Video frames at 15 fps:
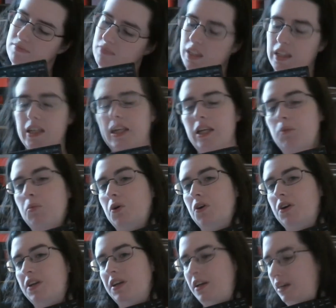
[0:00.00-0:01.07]
keyboard
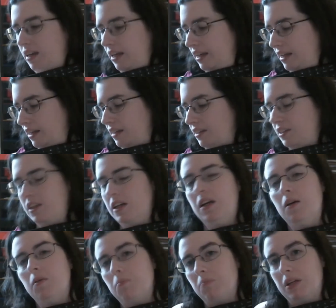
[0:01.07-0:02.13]
and
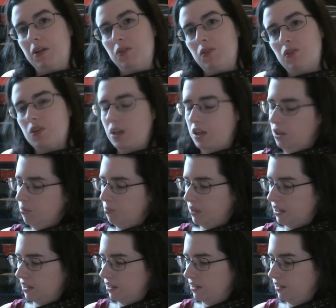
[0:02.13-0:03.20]
mouse,
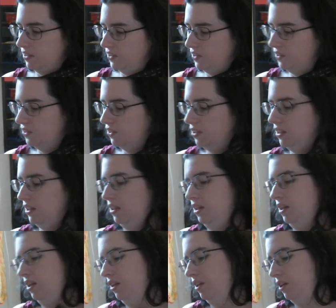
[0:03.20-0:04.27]
because,
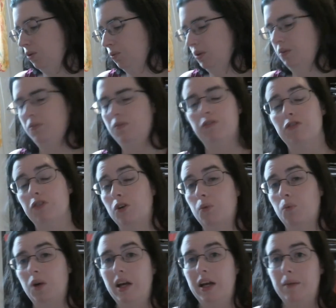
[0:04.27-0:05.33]
you know what, for
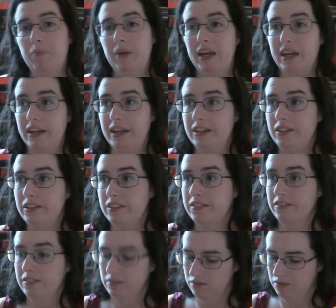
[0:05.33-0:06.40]
what I paid,
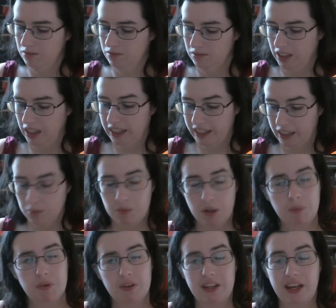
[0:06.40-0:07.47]
I can't
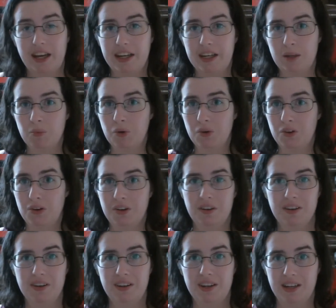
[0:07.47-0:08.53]
remember that anymore,
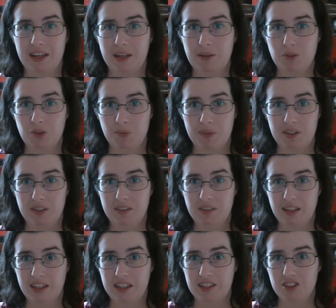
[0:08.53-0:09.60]
and I was a bit
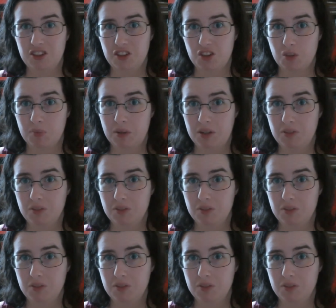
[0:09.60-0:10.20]
anxious about